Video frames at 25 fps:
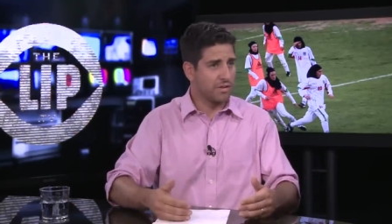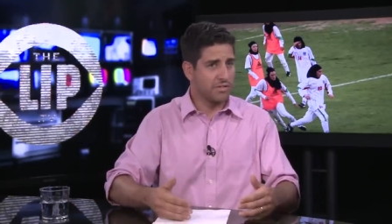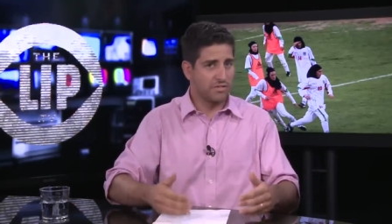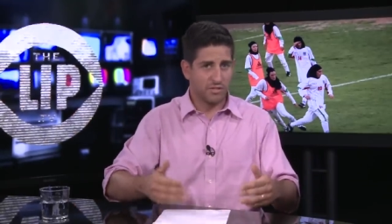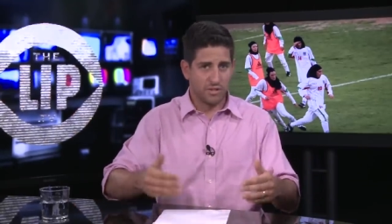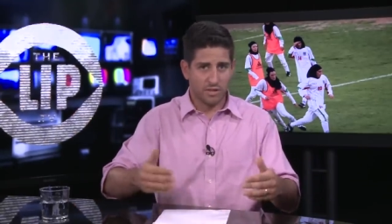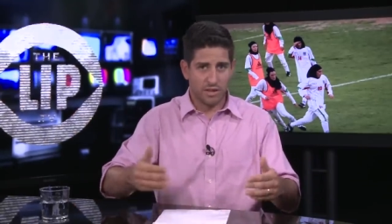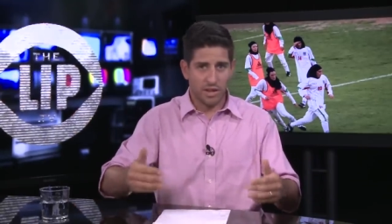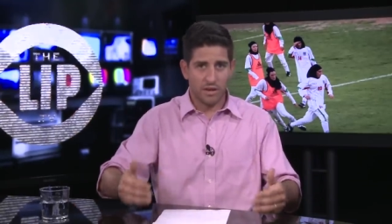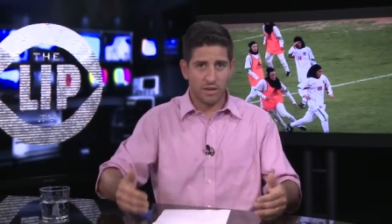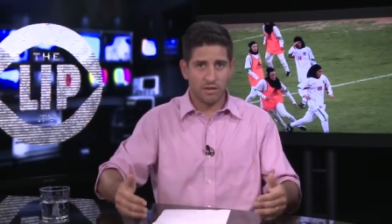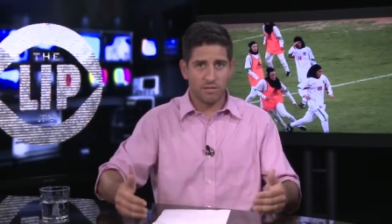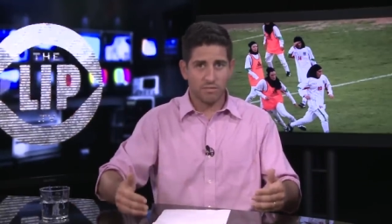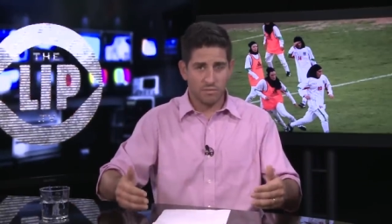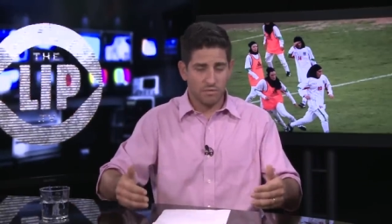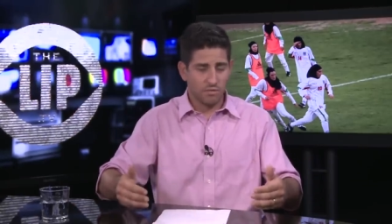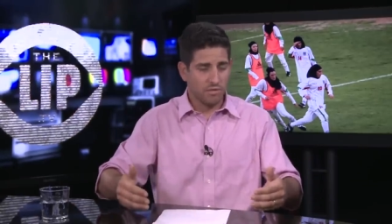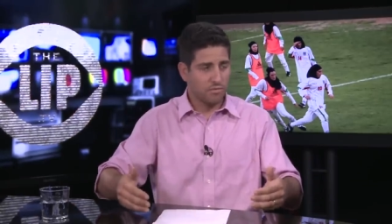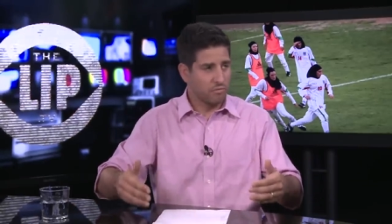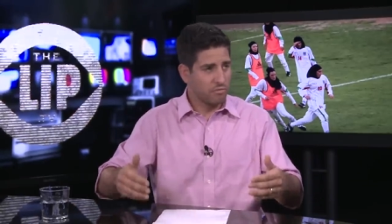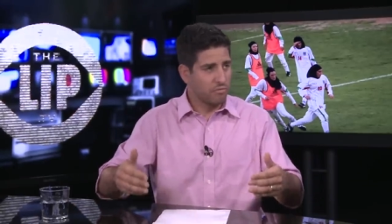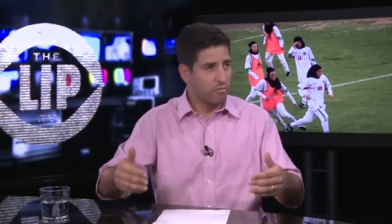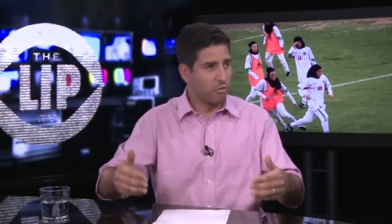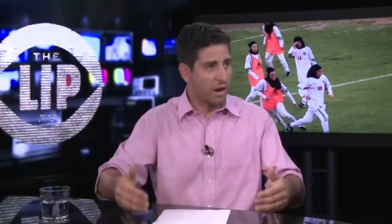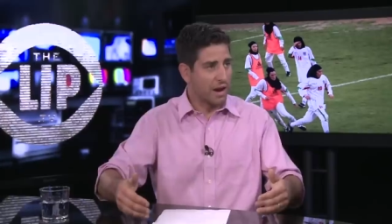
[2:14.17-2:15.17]
stay
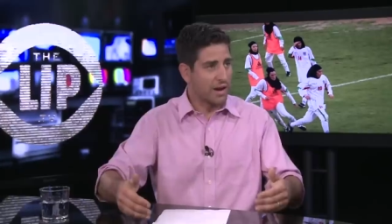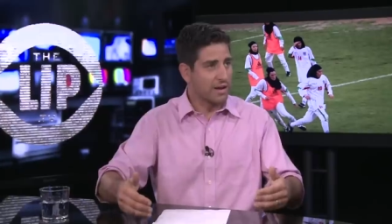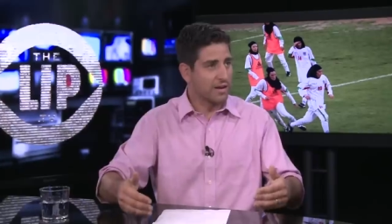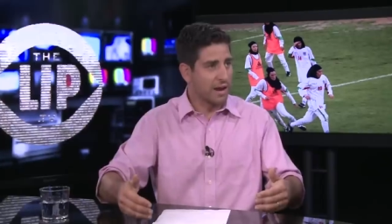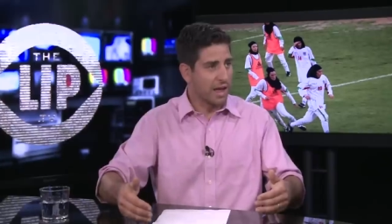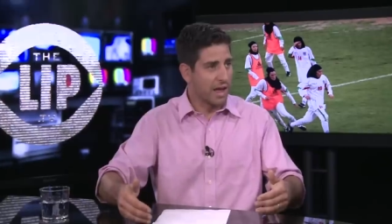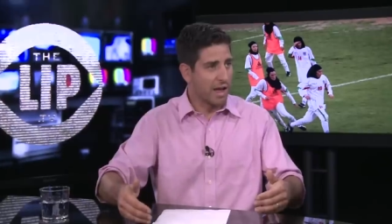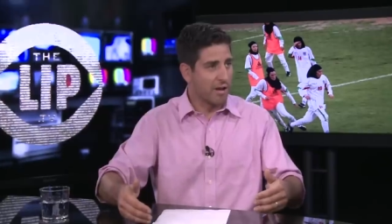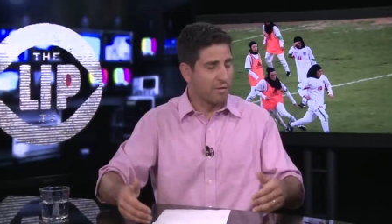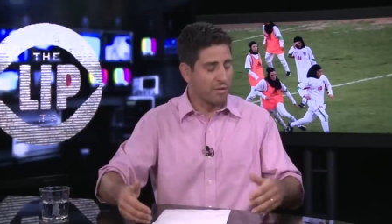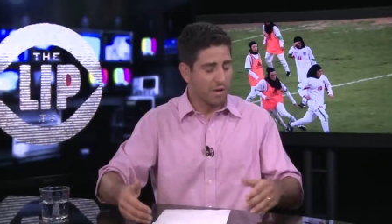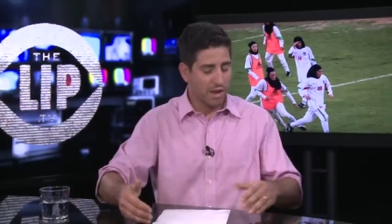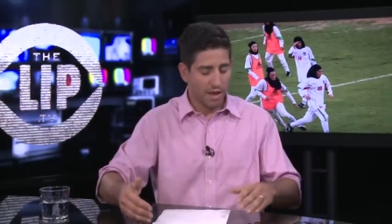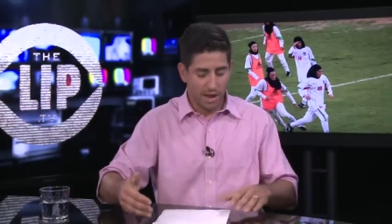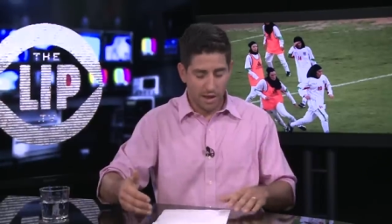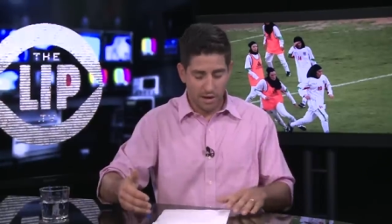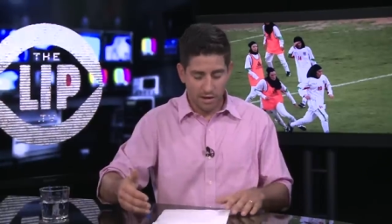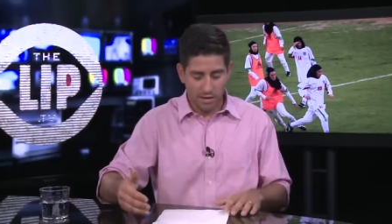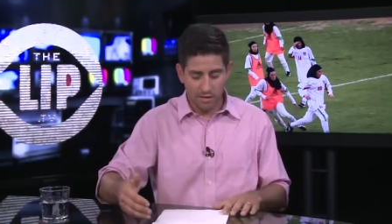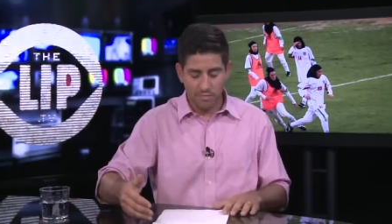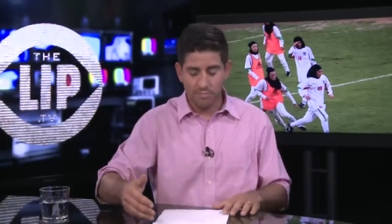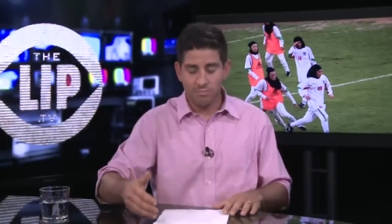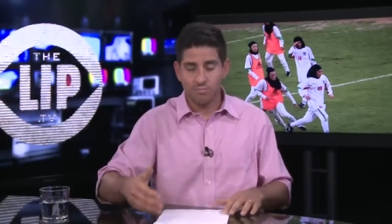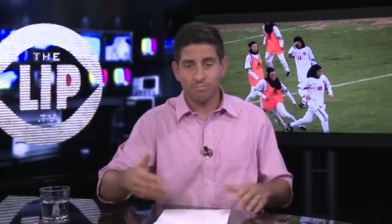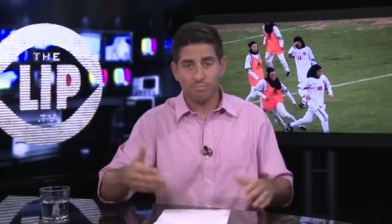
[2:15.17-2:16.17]
right now,
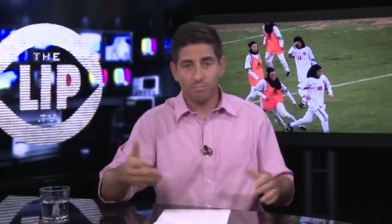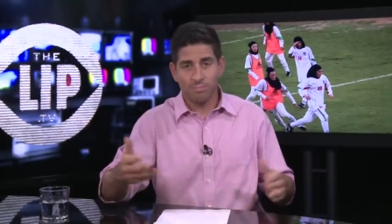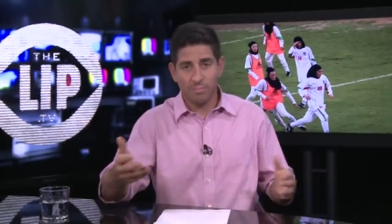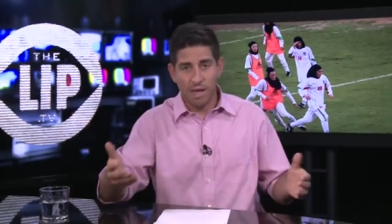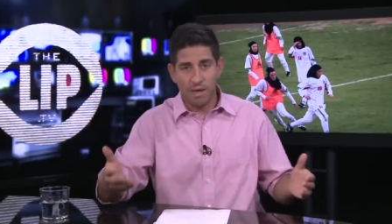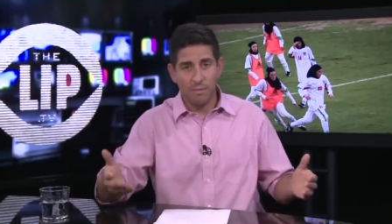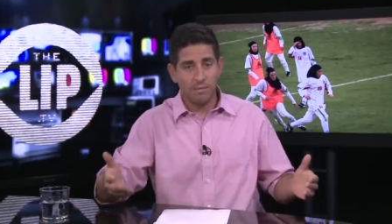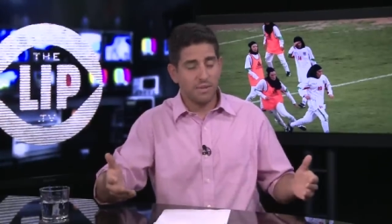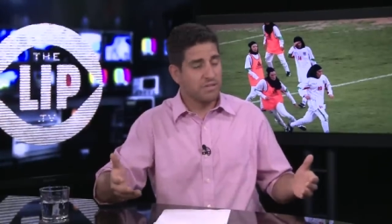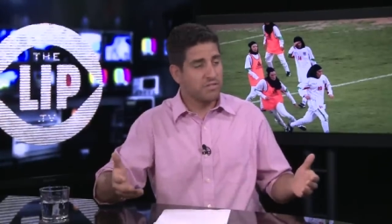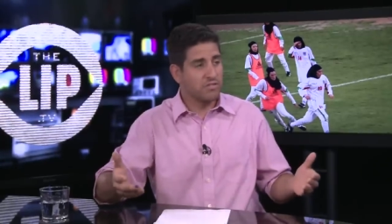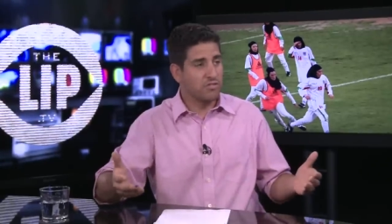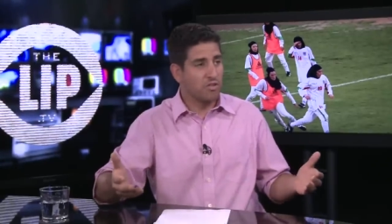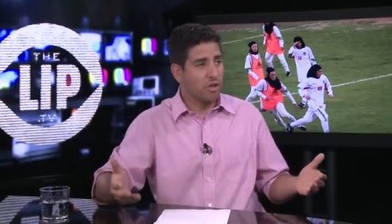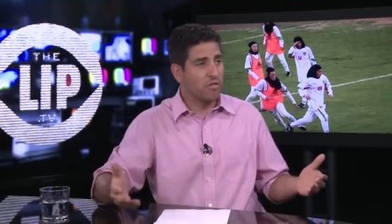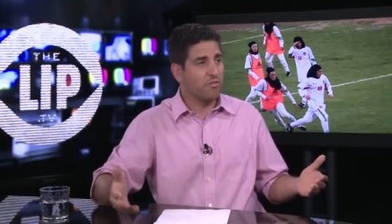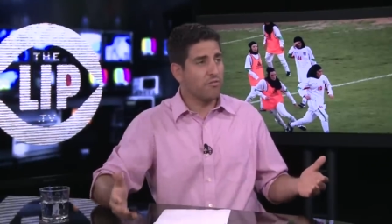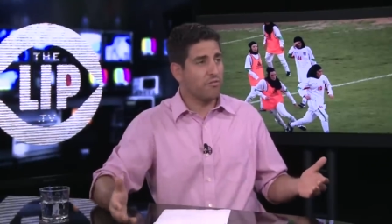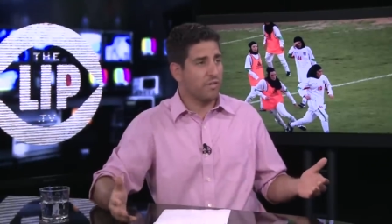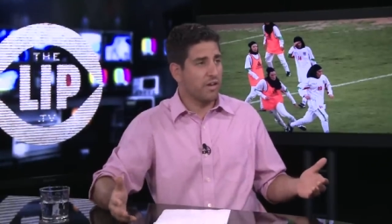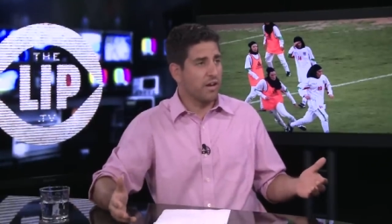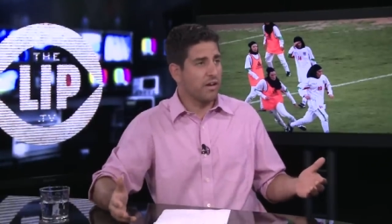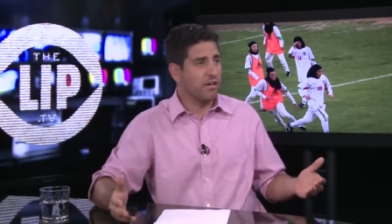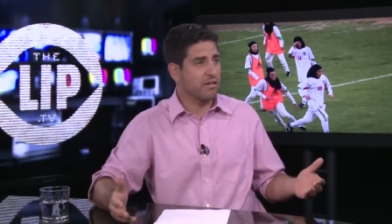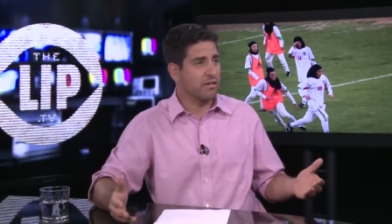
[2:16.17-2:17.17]
and maybe it's not
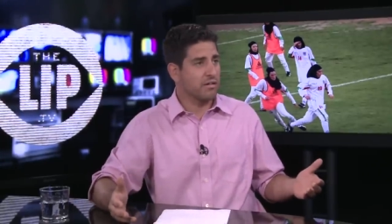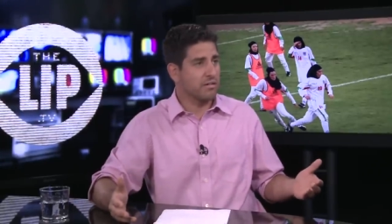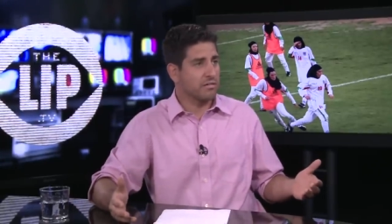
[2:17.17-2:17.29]
fair.